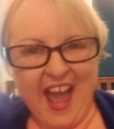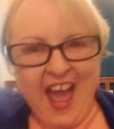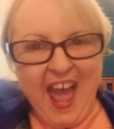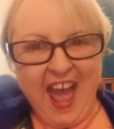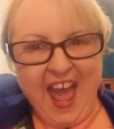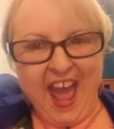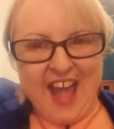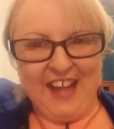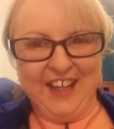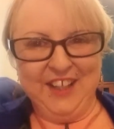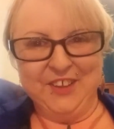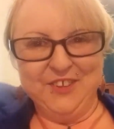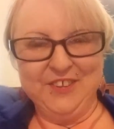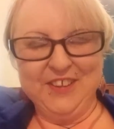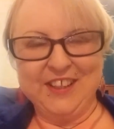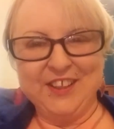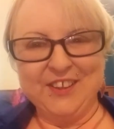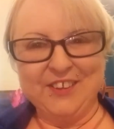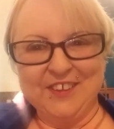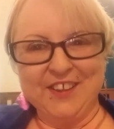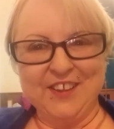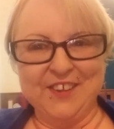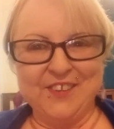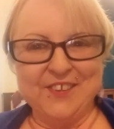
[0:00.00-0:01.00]
Hello, hello,
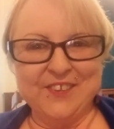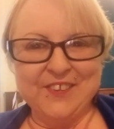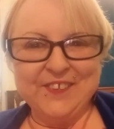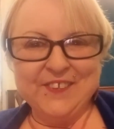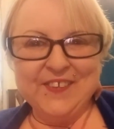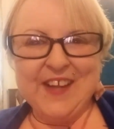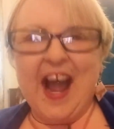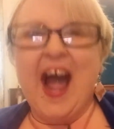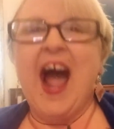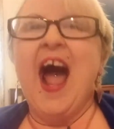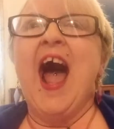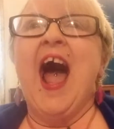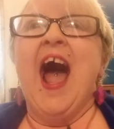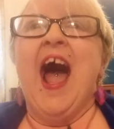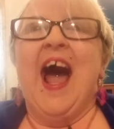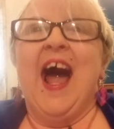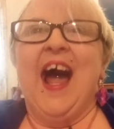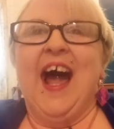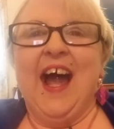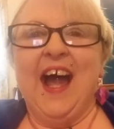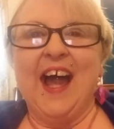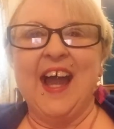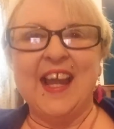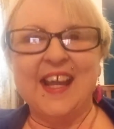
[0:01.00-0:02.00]
hello.
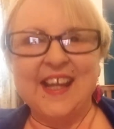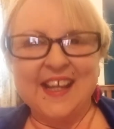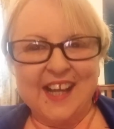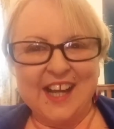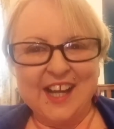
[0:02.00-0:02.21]
Hey,